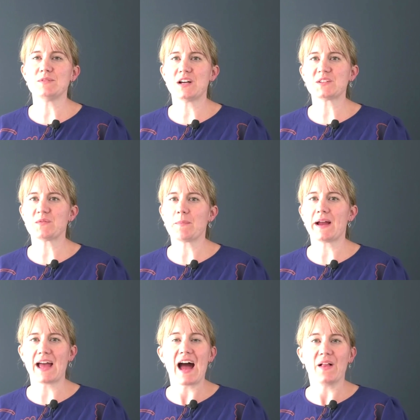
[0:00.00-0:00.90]
I'm Dr.
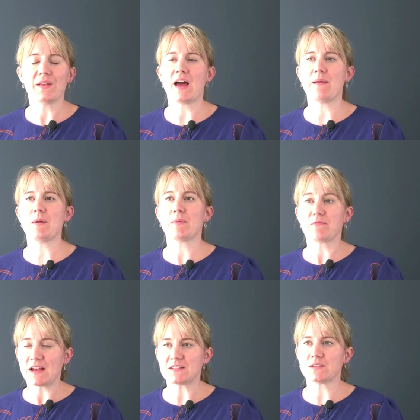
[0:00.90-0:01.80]
Rebecca Allen. I'm a
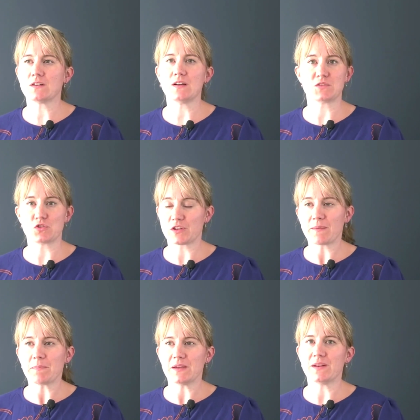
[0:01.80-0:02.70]
professor of social
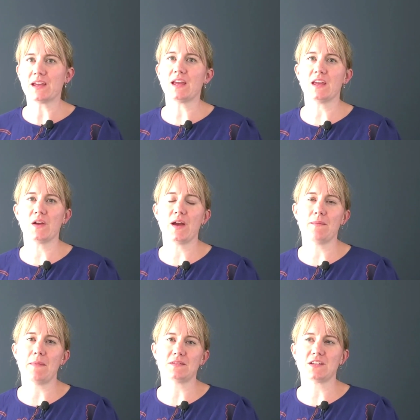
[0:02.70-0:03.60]
computing here
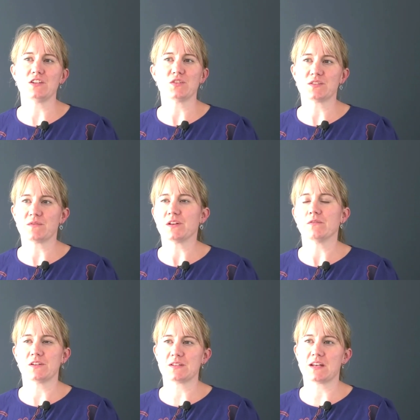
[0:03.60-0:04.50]
at Mount St. Joseph
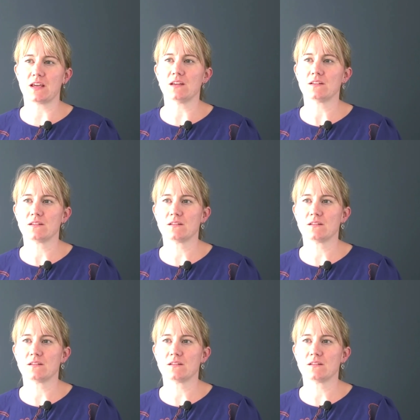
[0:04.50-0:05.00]
University.